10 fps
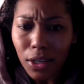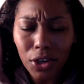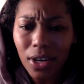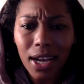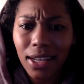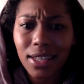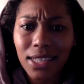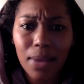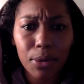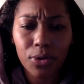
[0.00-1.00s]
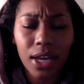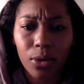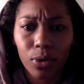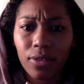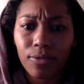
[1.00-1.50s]
You're not going to escape it. You
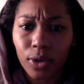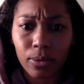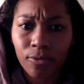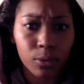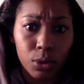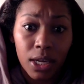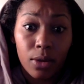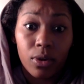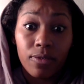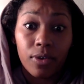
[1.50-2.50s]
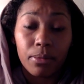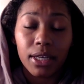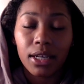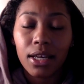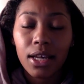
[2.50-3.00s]
can't run from
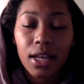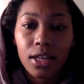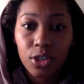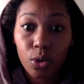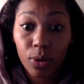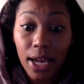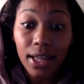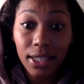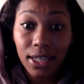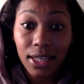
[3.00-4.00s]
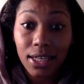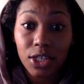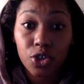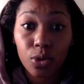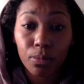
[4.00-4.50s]
it. So the reality
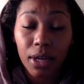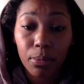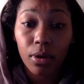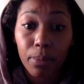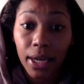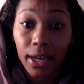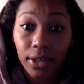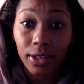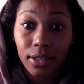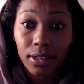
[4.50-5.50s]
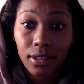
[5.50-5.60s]
is to be prepared.